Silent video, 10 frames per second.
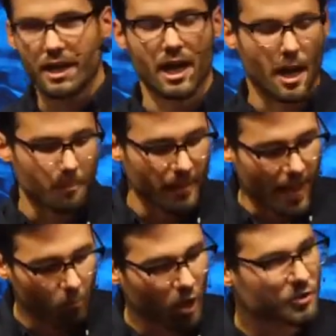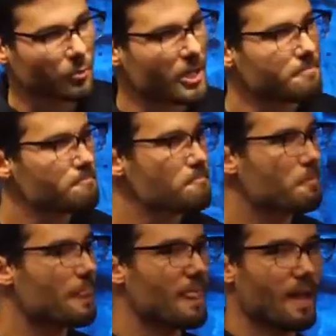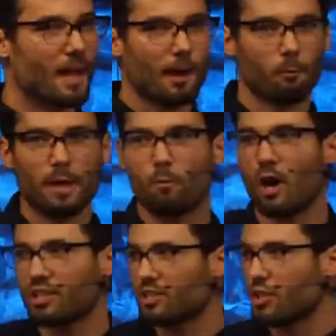at Wellspring, we want